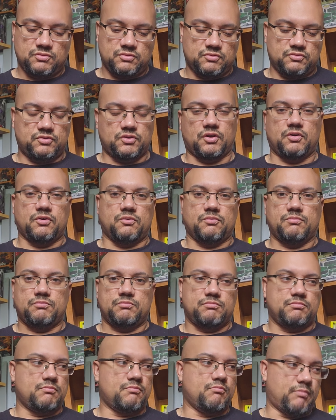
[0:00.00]
So
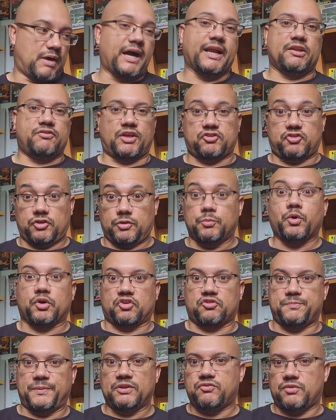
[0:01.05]
mine is actually more
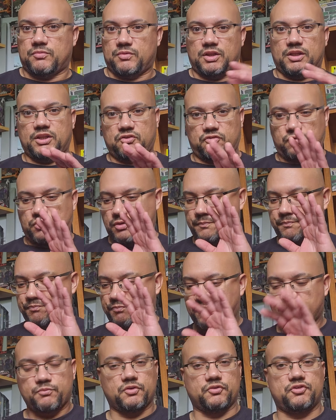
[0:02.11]
expensive than his
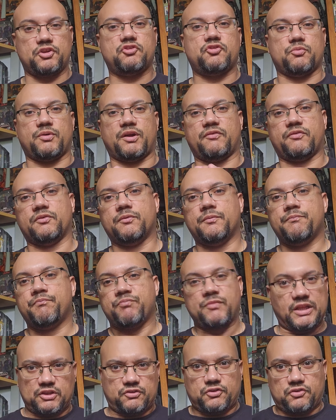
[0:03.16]
precision rifle,
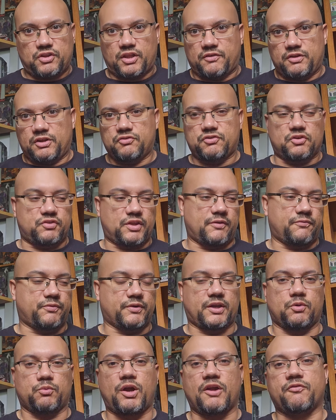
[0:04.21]
and it's the same
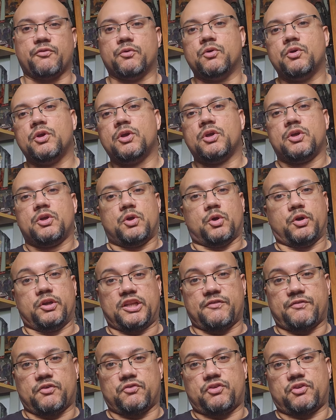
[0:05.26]
freaking rifle. Only
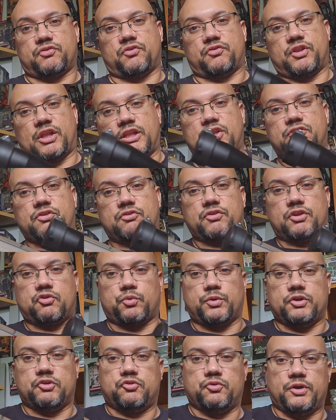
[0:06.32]
difference is that this is a
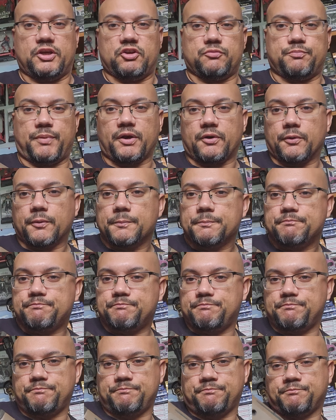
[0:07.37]
22-inch barrel,
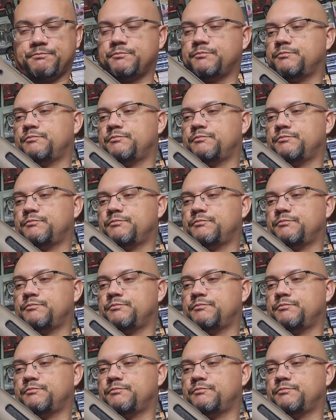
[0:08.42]
and